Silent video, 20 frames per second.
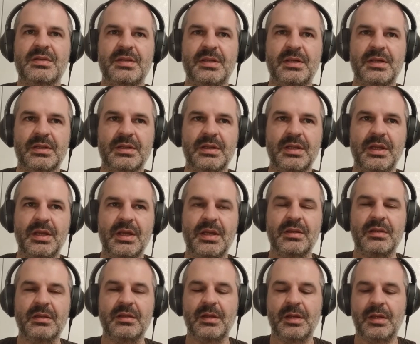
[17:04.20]
dirty
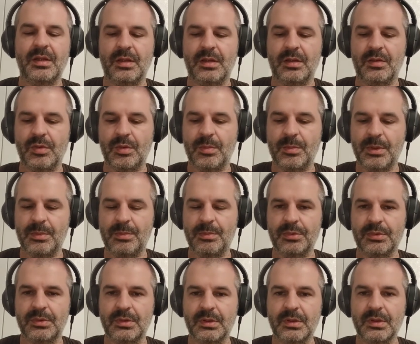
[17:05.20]
and it will be
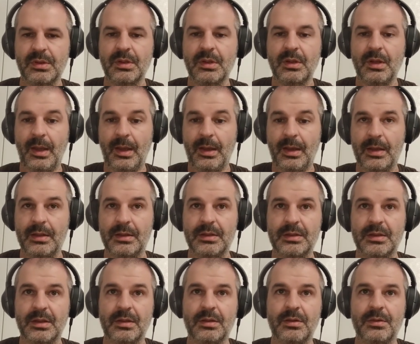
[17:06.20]
put again in
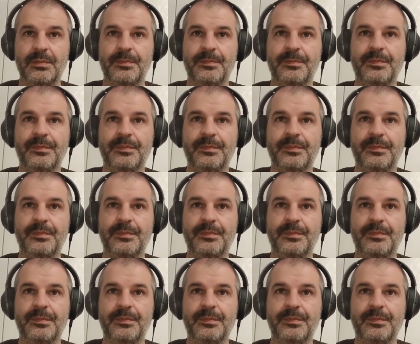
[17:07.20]
the queue.